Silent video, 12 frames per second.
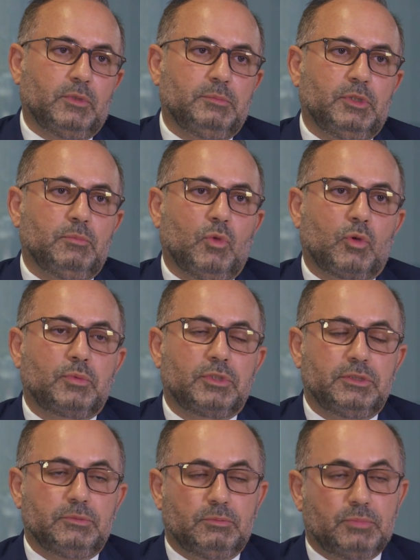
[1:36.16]
would be more
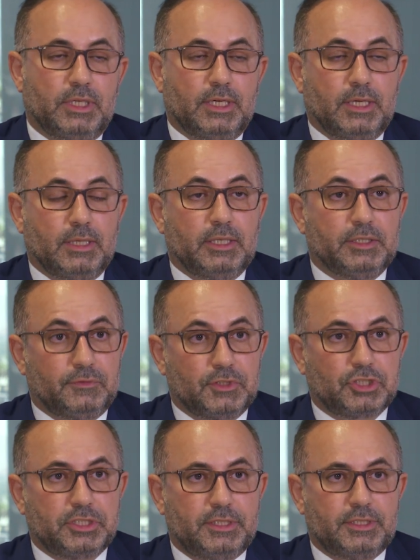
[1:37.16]
uh,
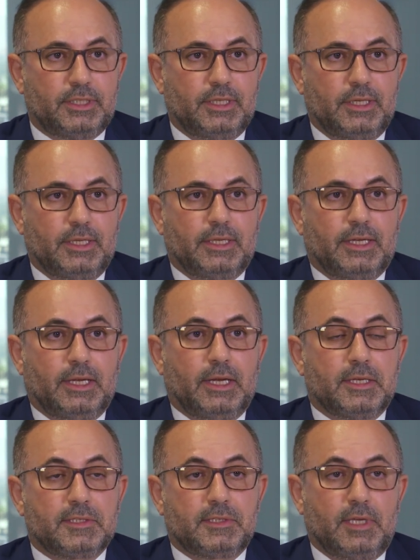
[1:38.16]
efficient,
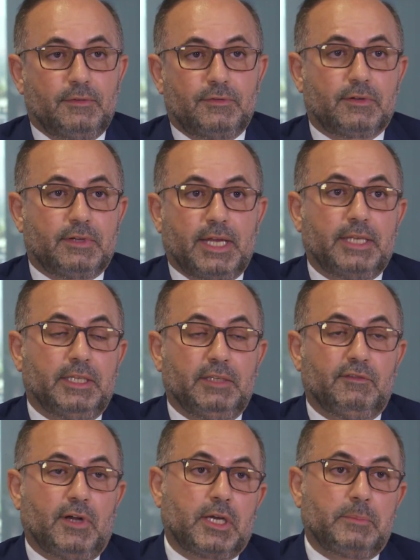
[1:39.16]
uh, safer, and
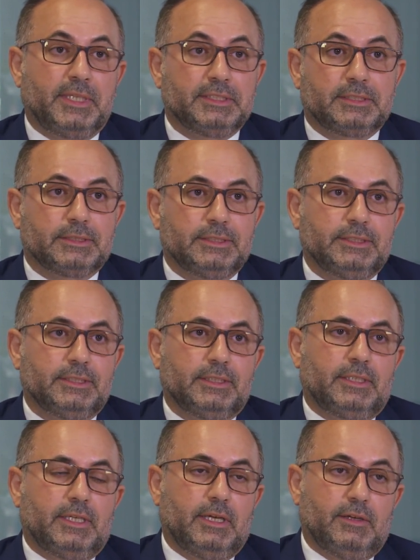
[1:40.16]
environmentally
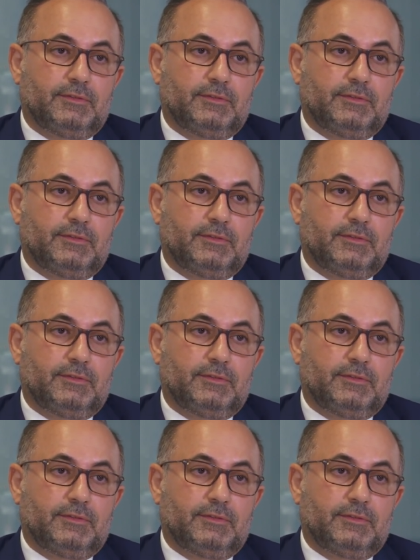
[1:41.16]
uh,